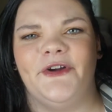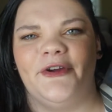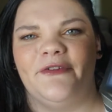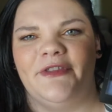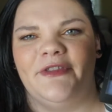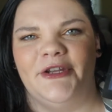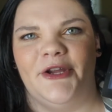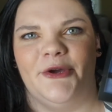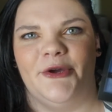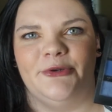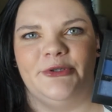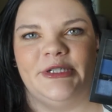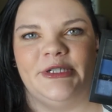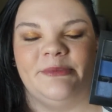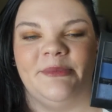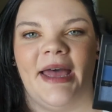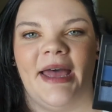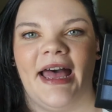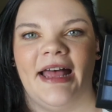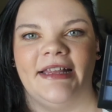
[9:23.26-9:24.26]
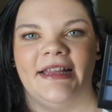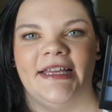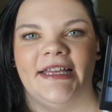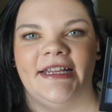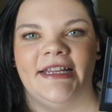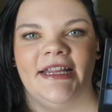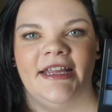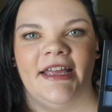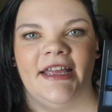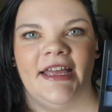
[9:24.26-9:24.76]
and Ocean palette.
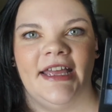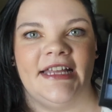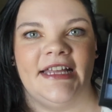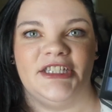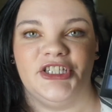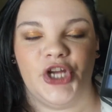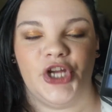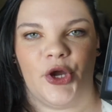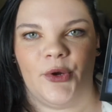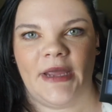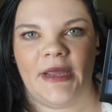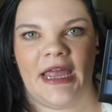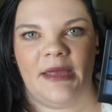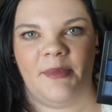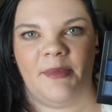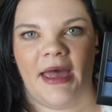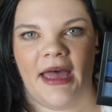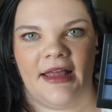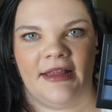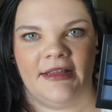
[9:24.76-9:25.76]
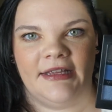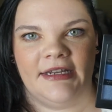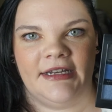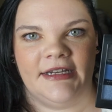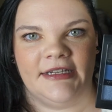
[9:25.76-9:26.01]
It's an okay palette.